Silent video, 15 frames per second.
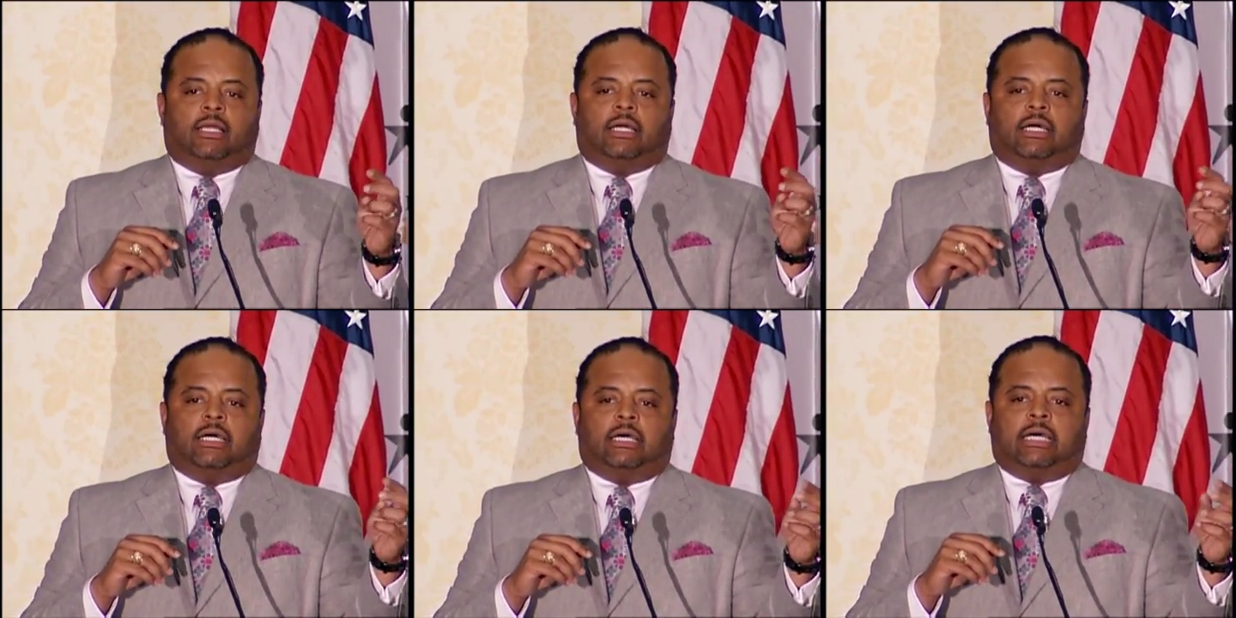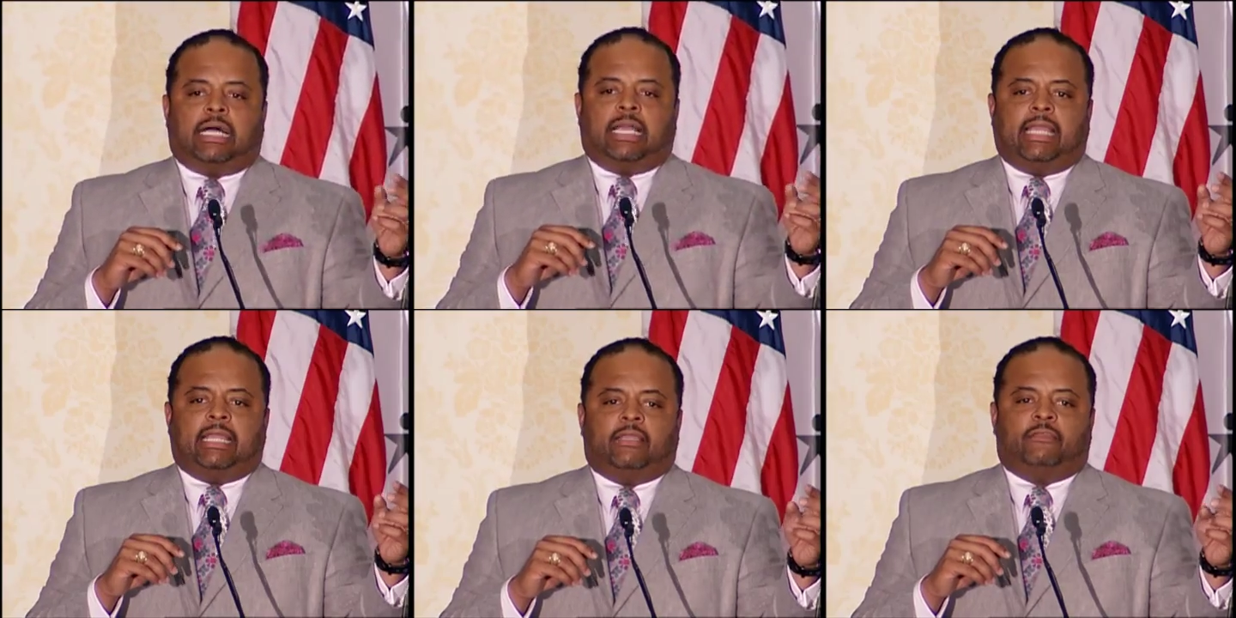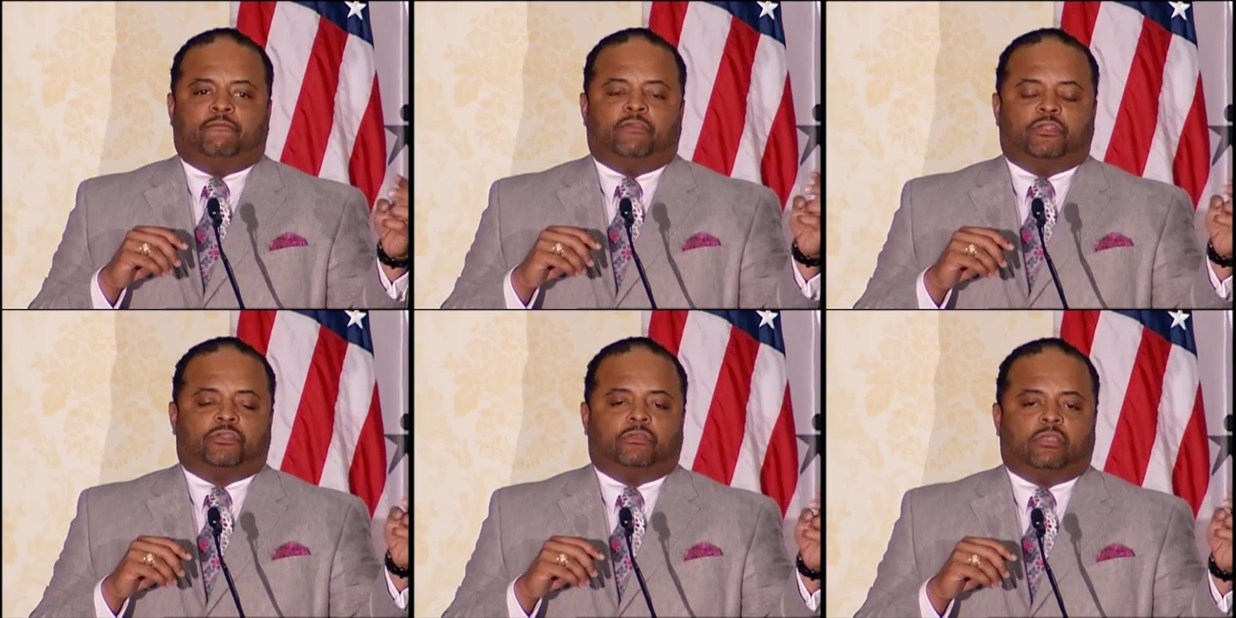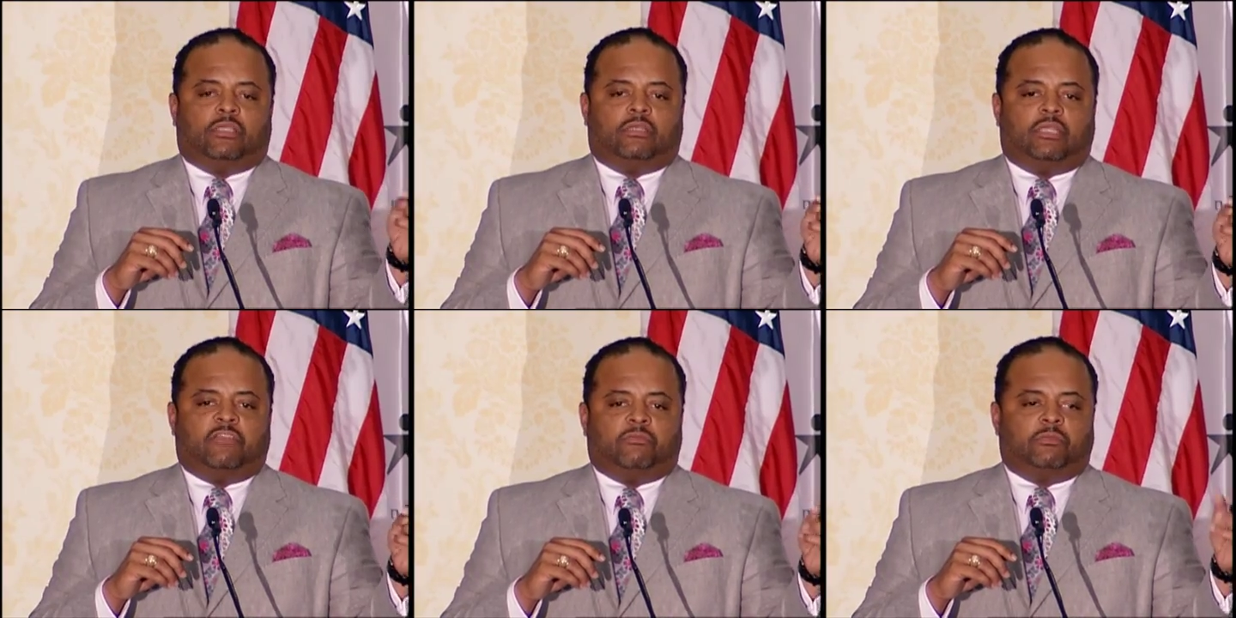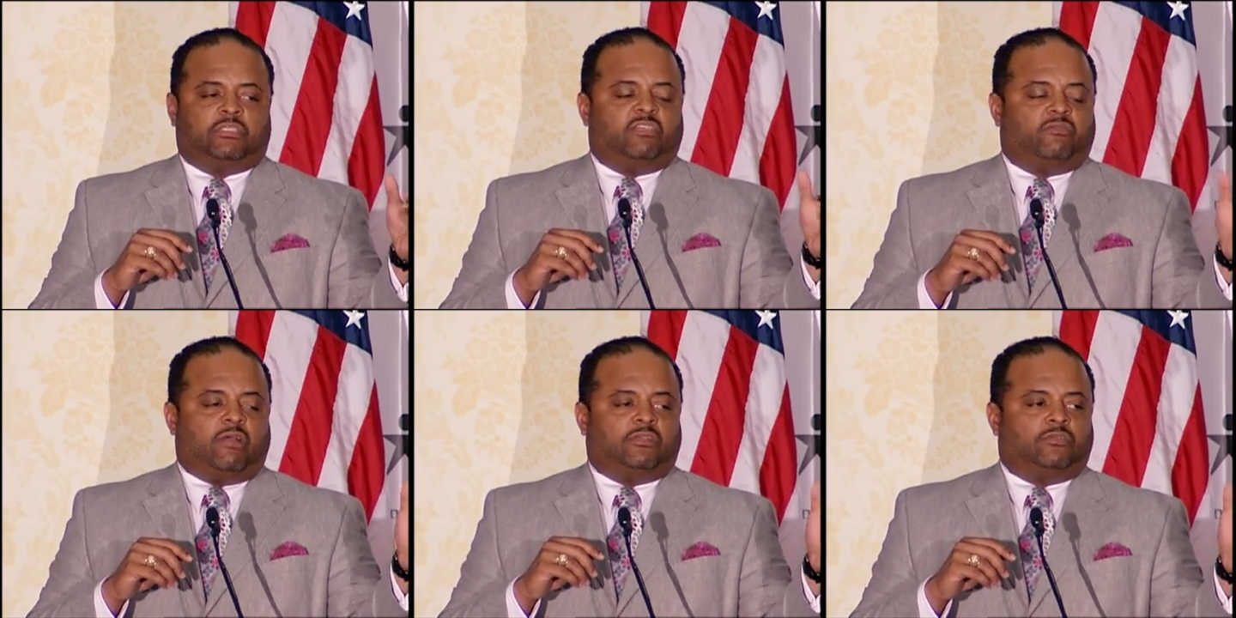I had an official the other day from a
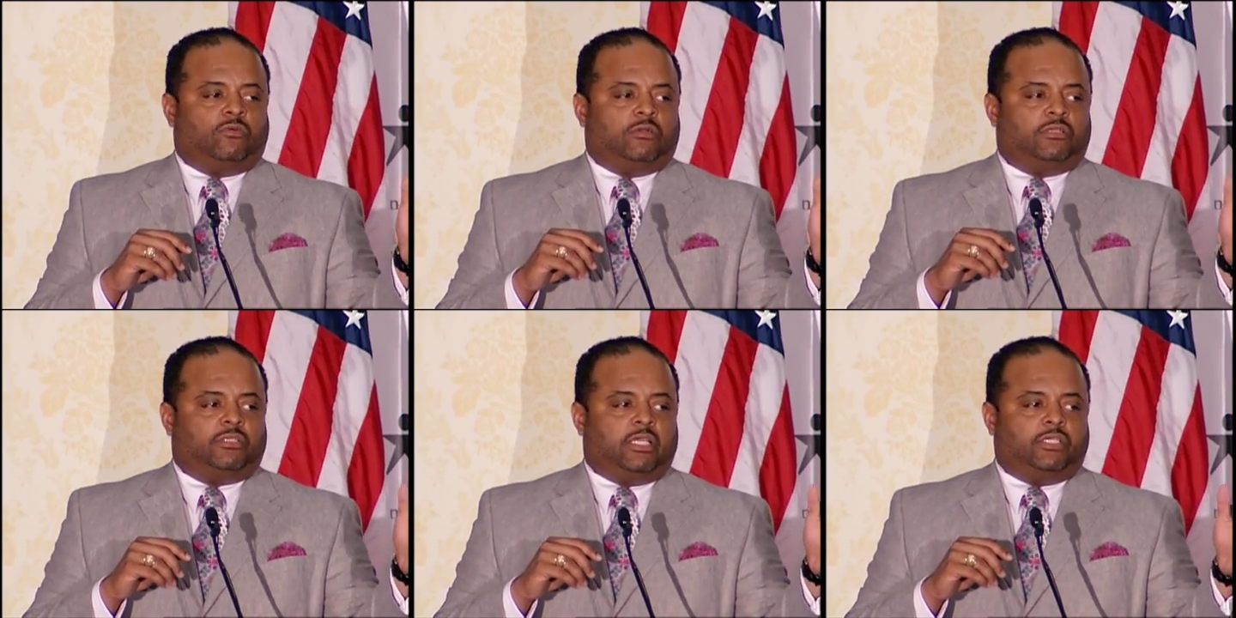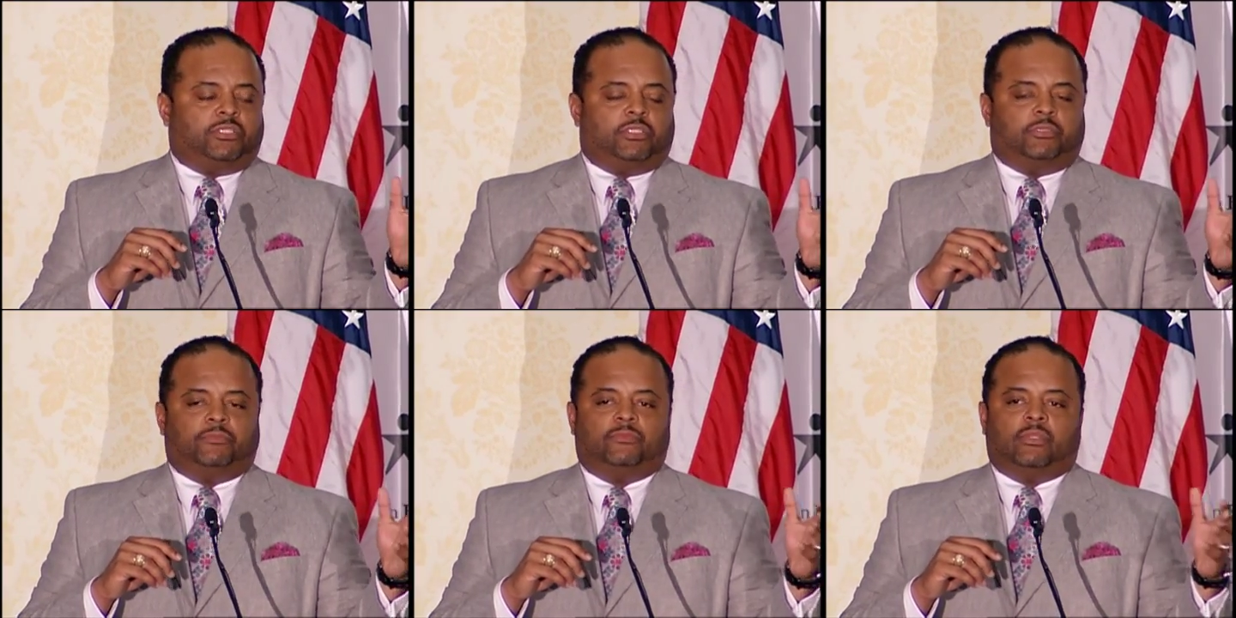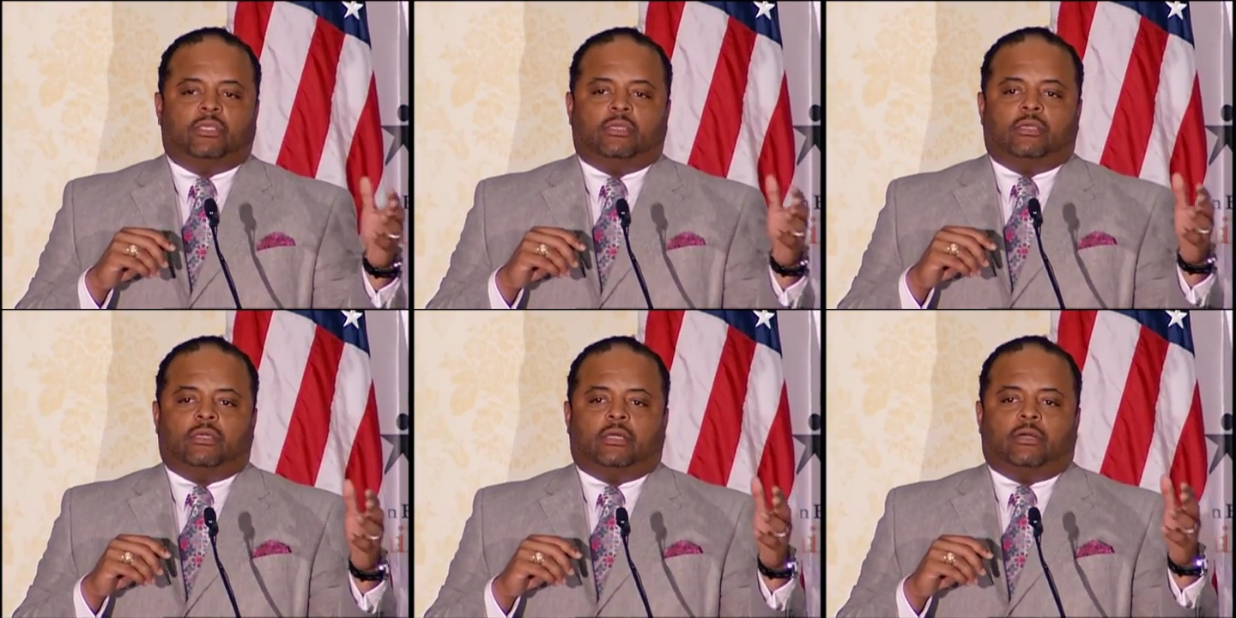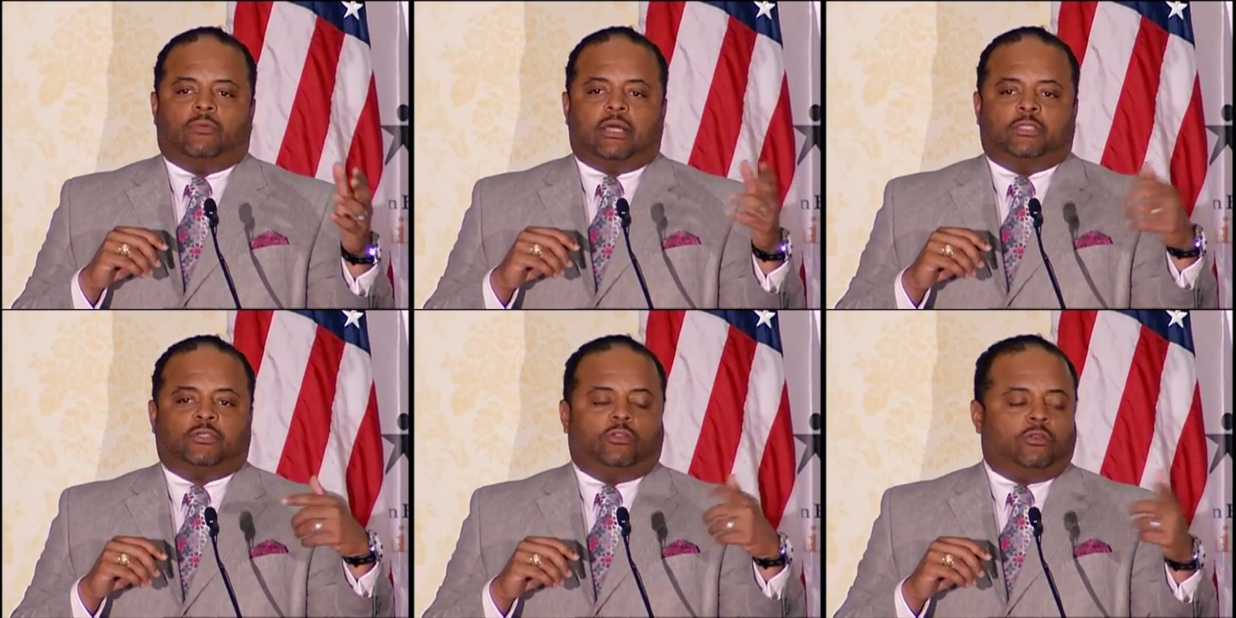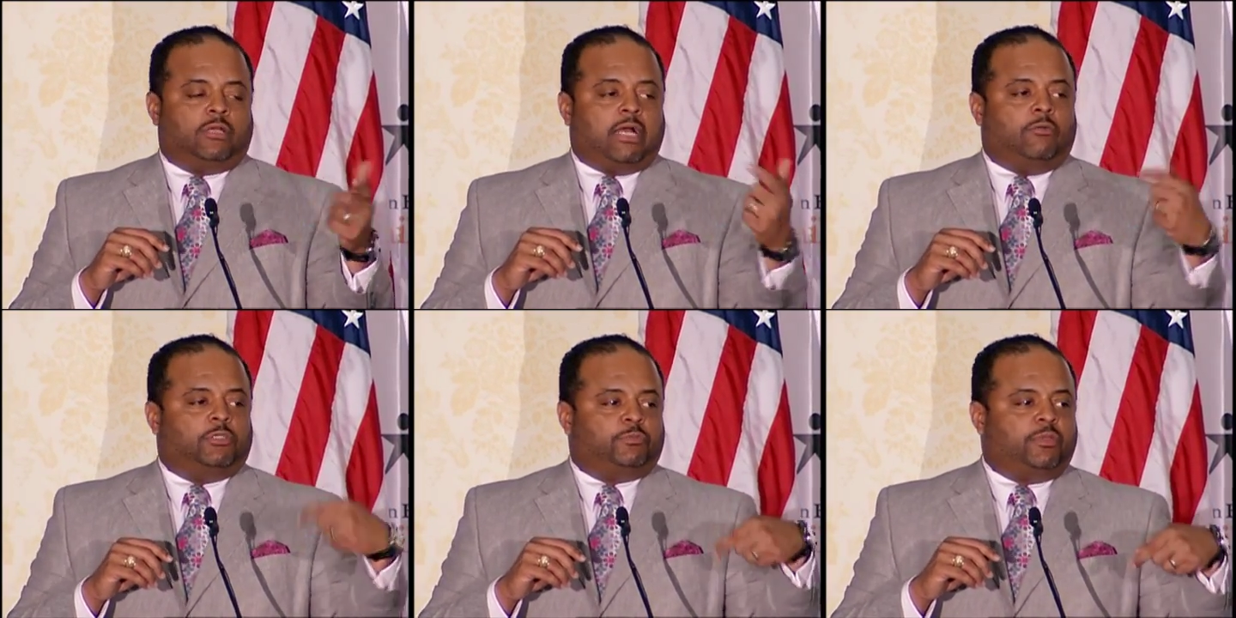civil rights organization. When I told her
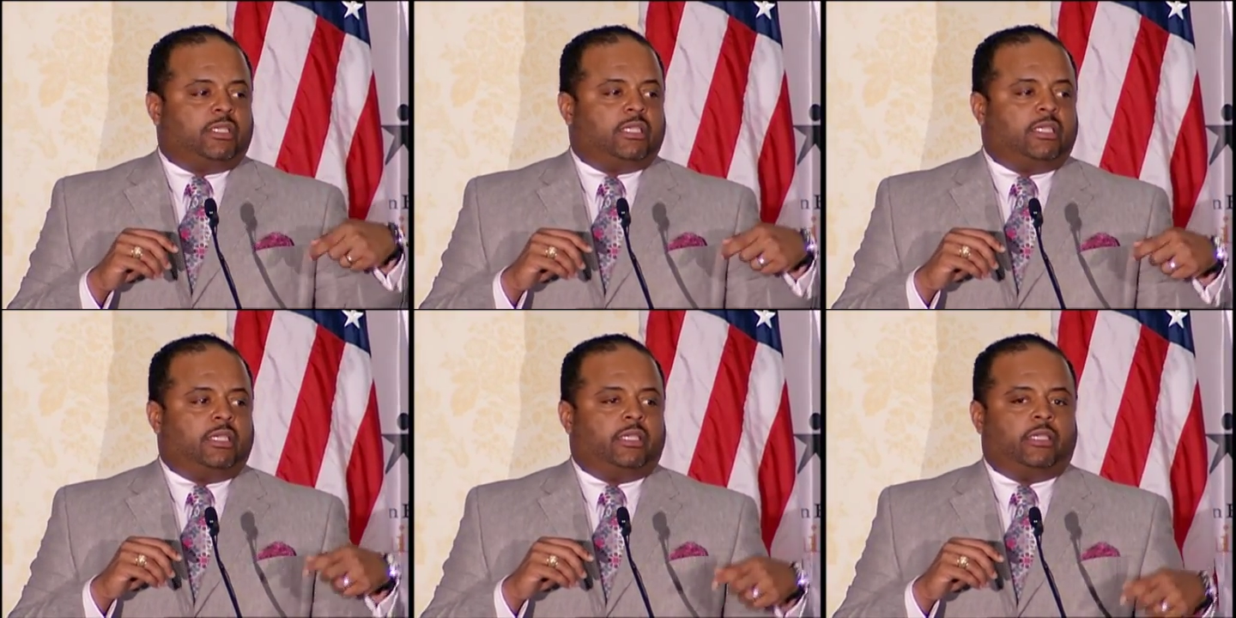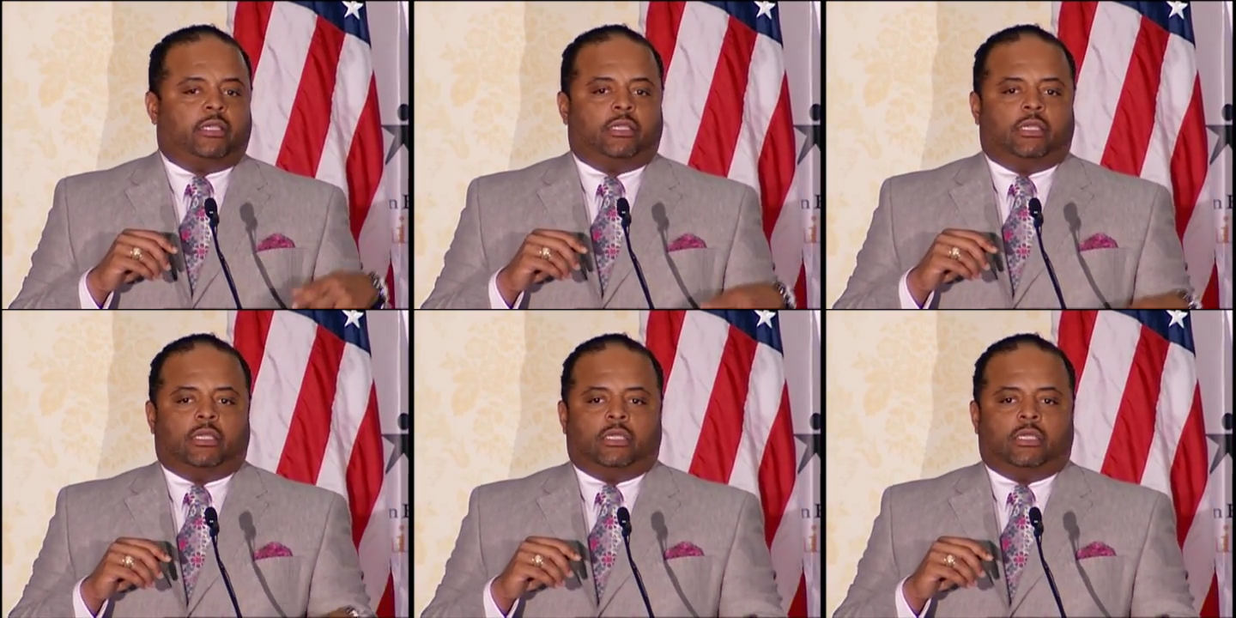I was speaking here,